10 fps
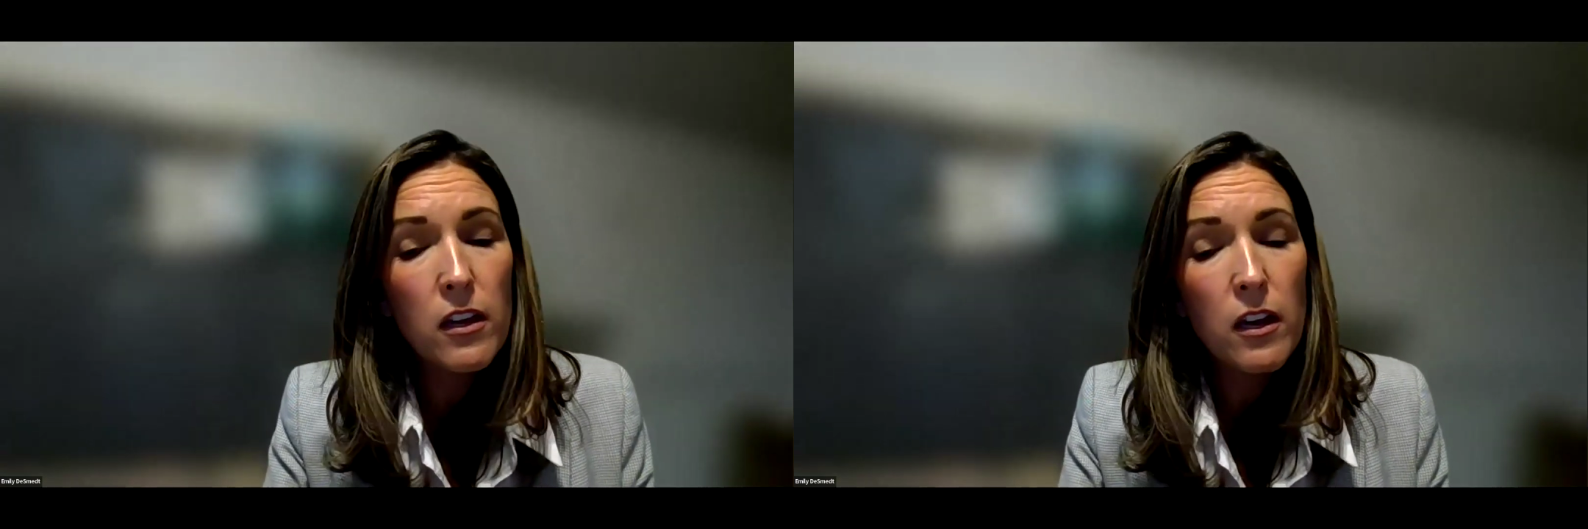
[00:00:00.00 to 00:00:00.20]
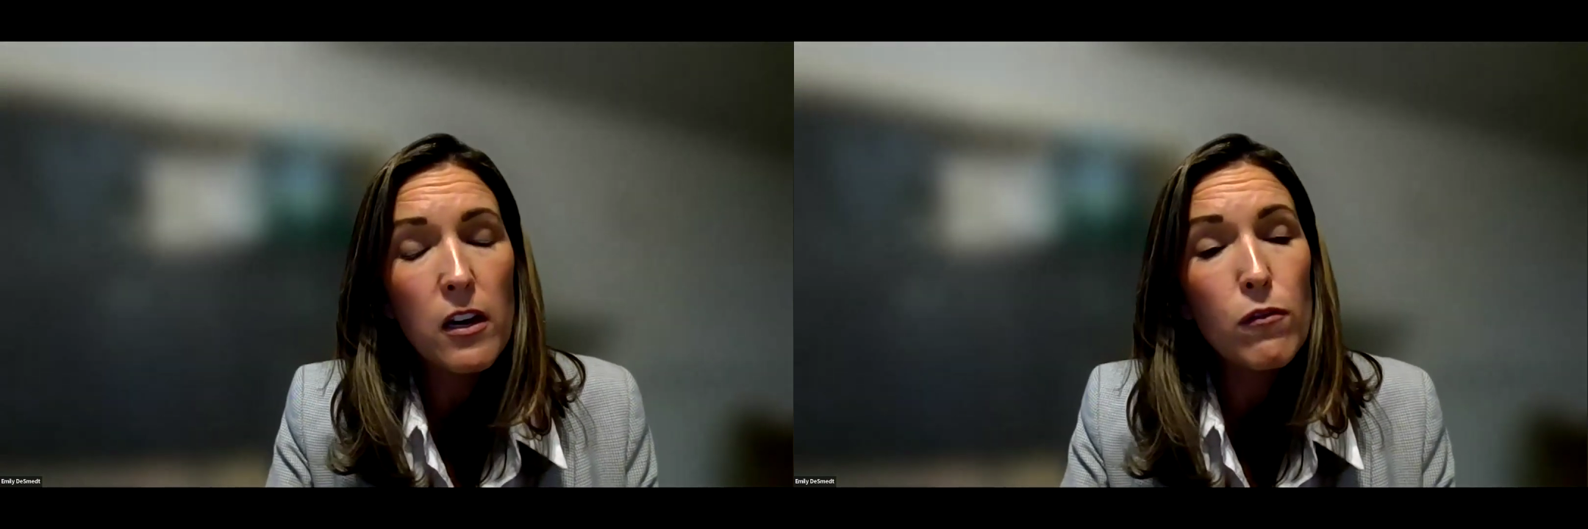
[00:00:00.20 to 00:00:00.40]

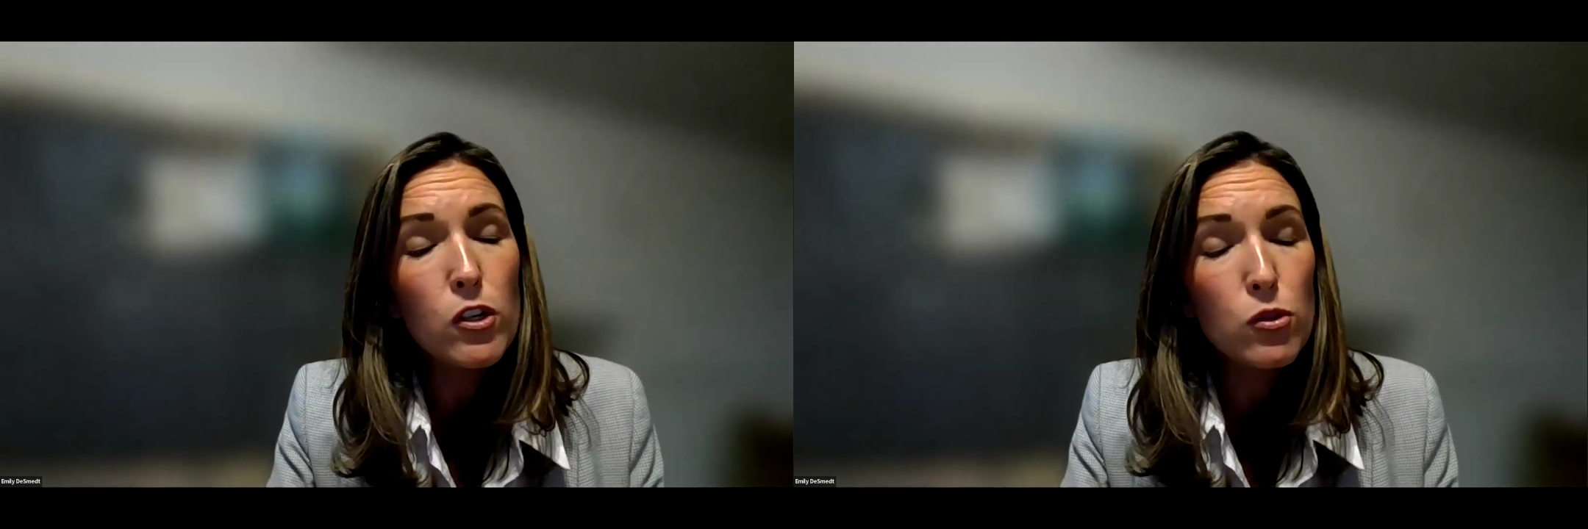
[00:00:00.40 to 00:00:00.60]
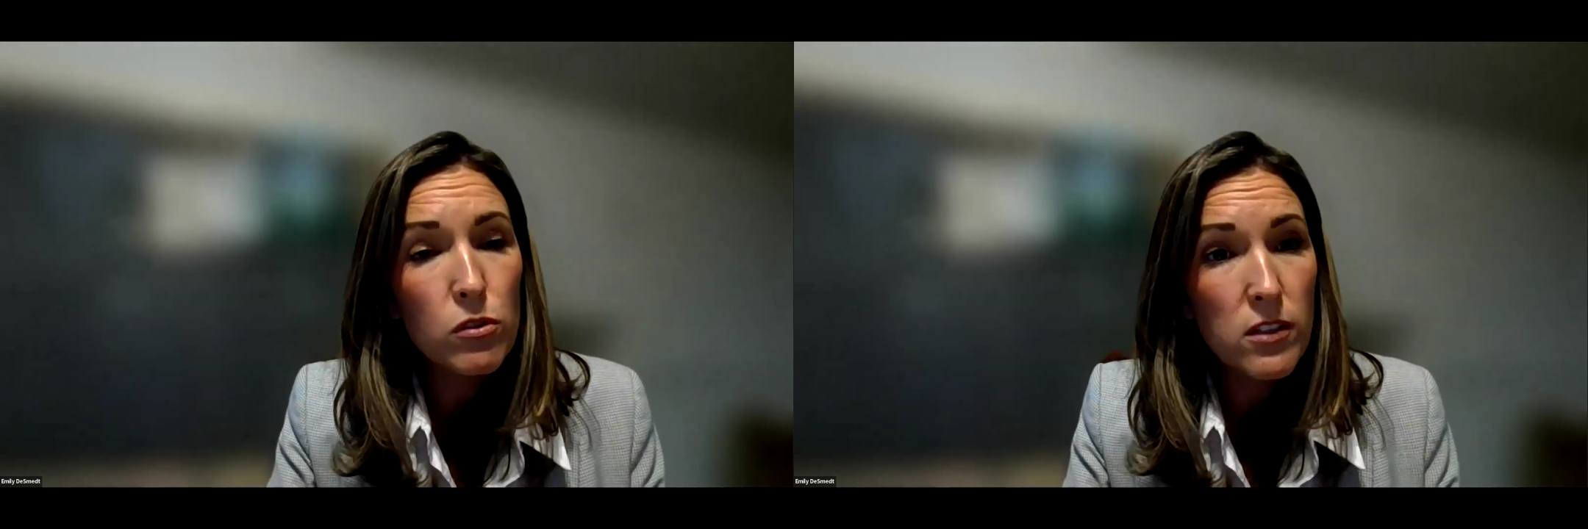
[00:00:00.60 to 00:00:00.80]

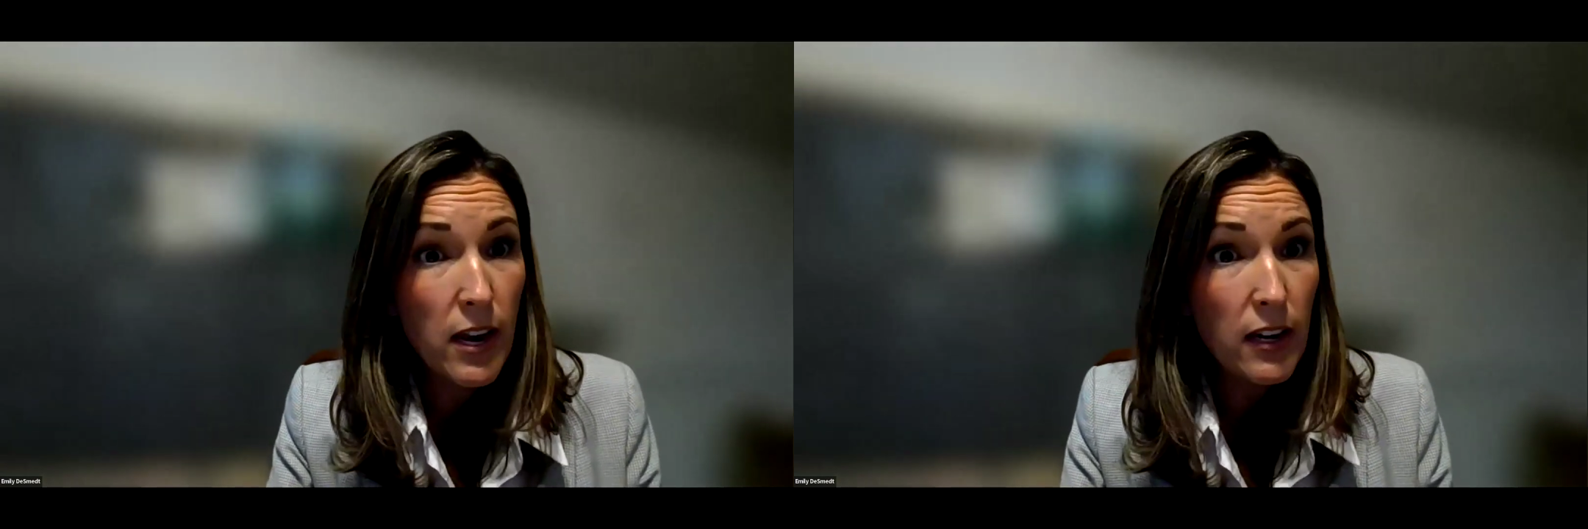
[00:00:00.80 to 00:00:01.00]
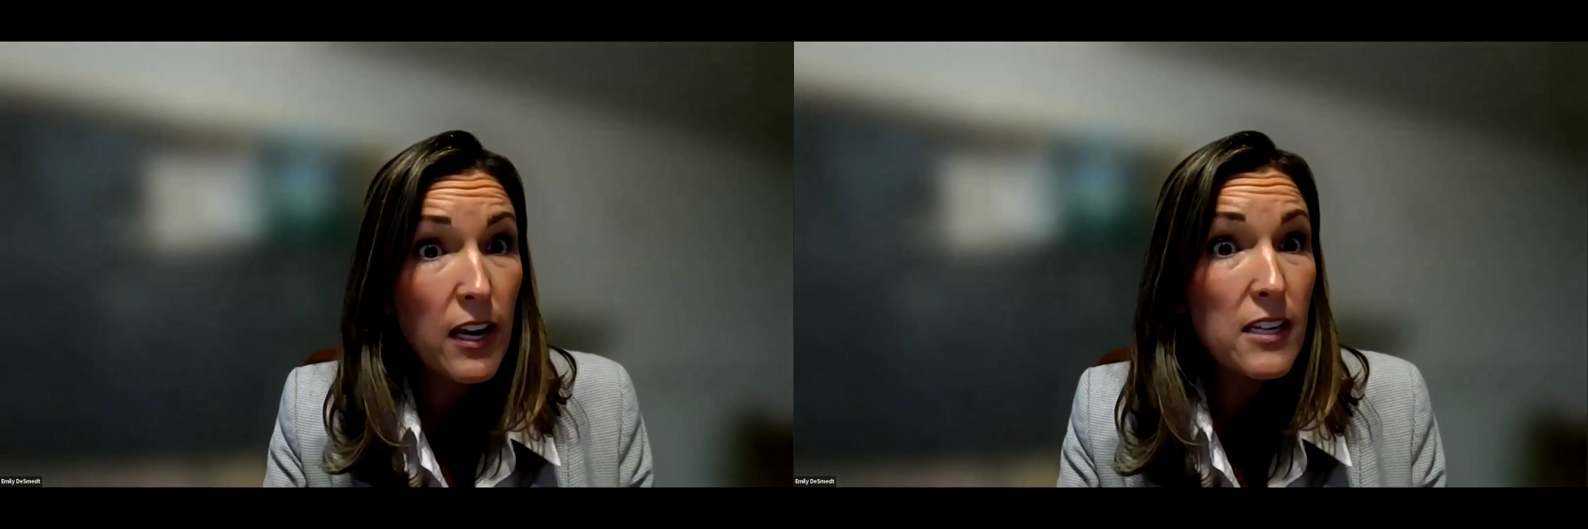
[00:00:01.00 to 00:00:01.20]
individual in
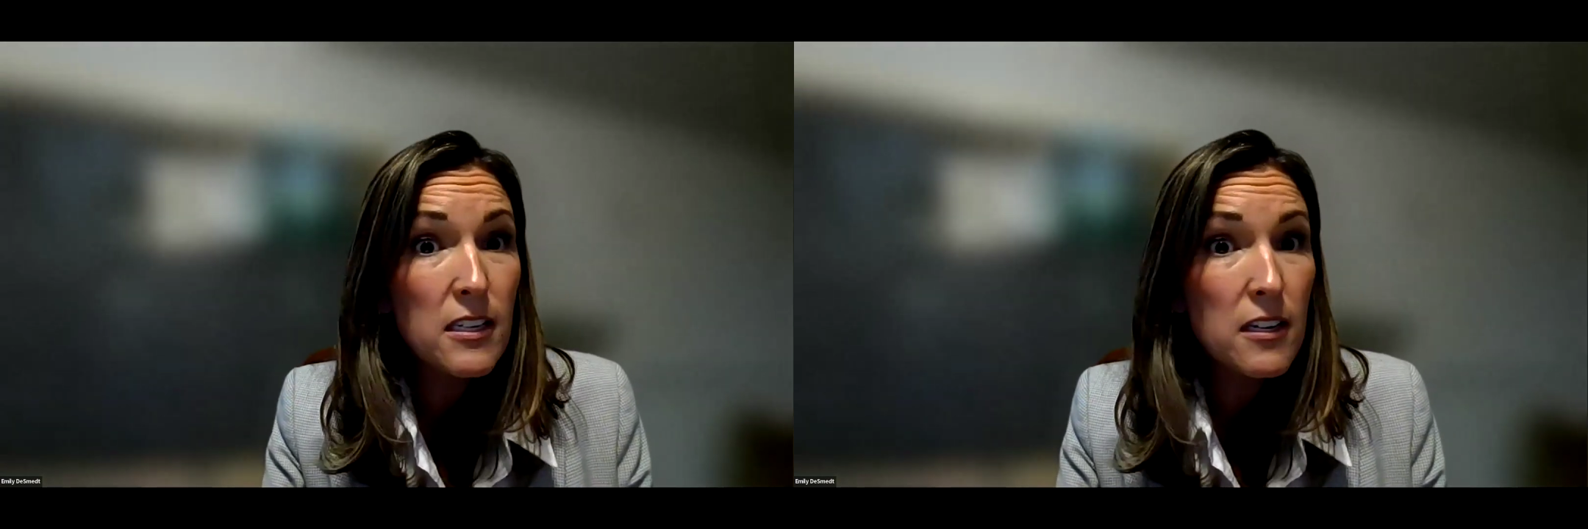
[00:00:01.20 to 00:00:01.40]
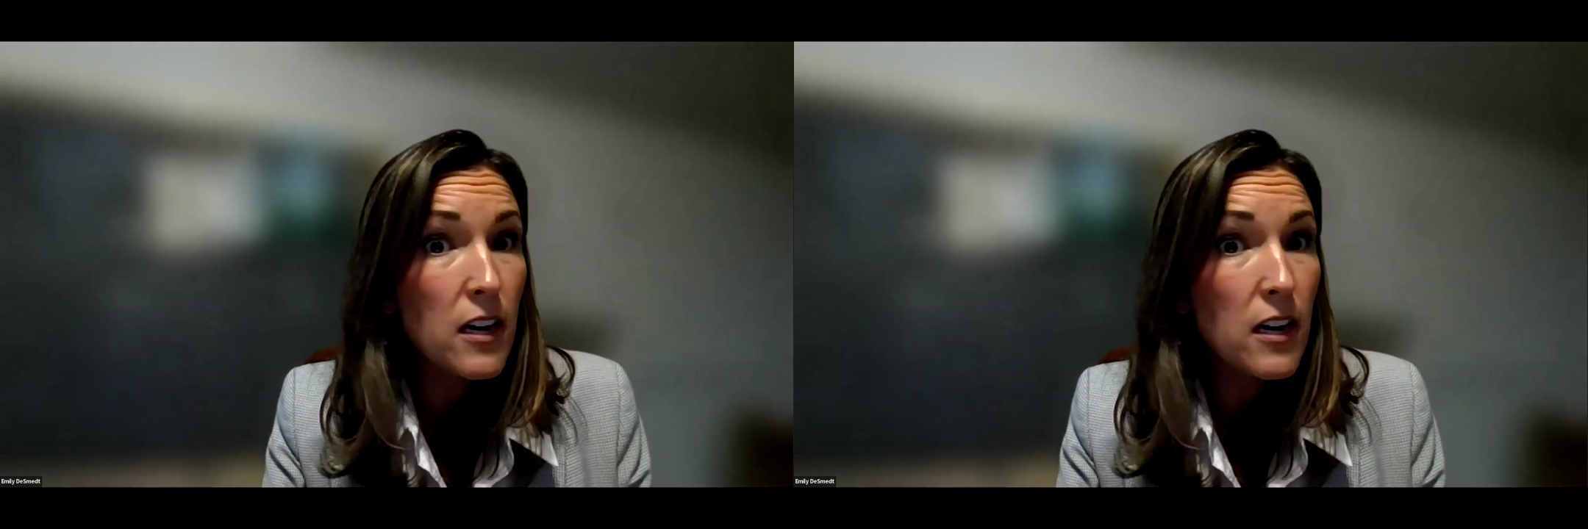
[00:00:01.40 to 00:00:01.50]
that case didn't